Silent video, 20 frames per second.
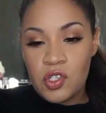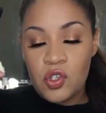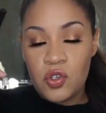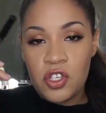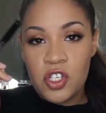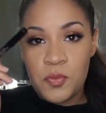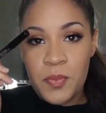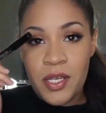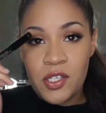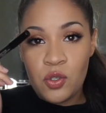So
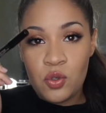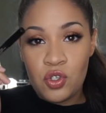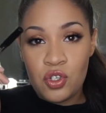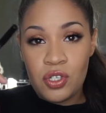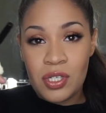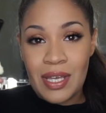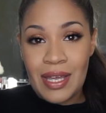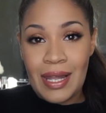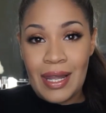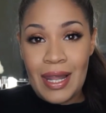this pencil
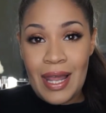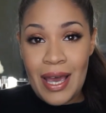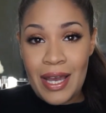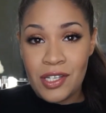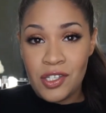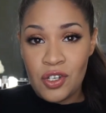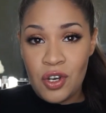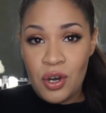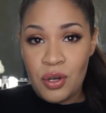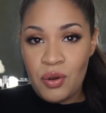just
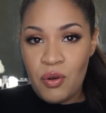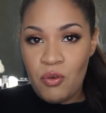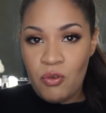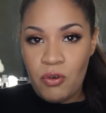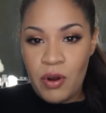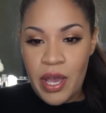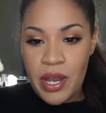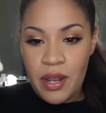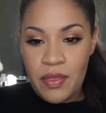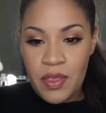glides on
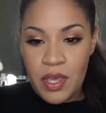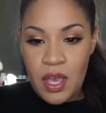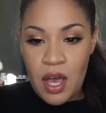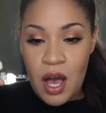right in the